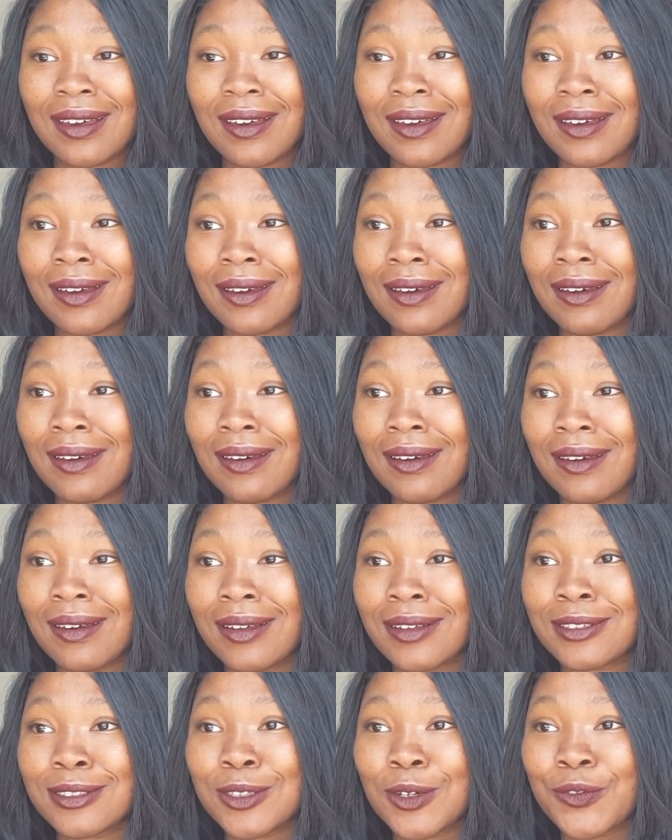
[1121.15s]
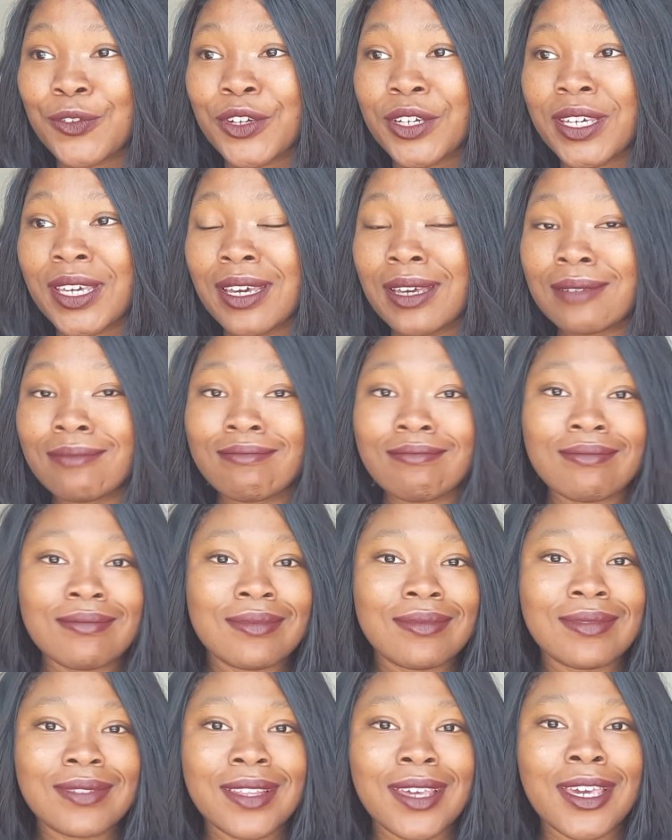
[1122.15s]
Don't forget,
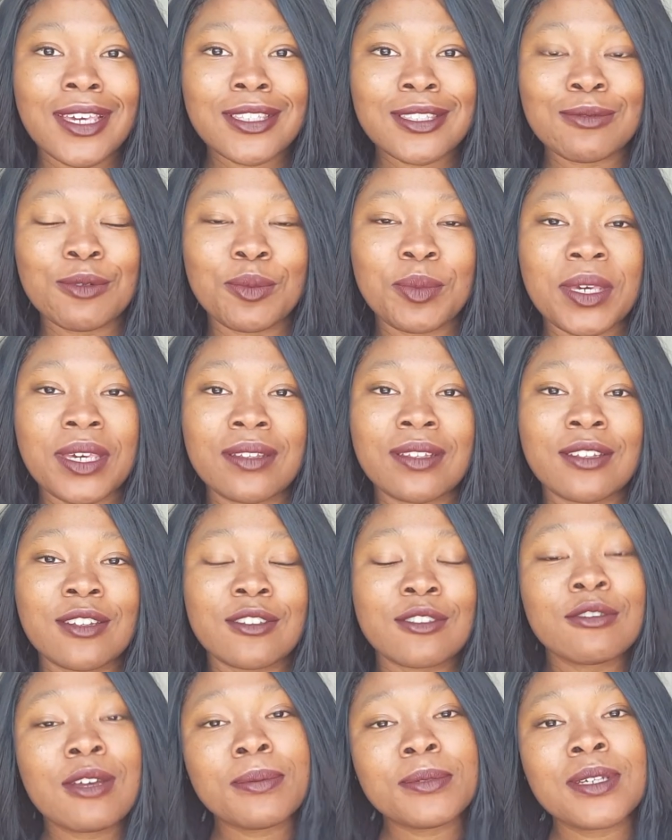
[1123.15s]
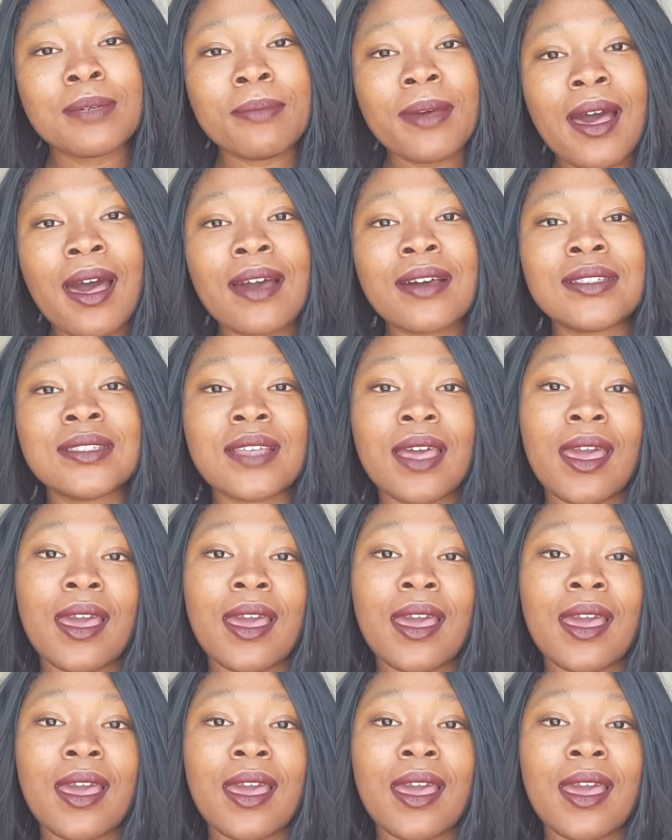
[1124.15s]
links will be in the description box,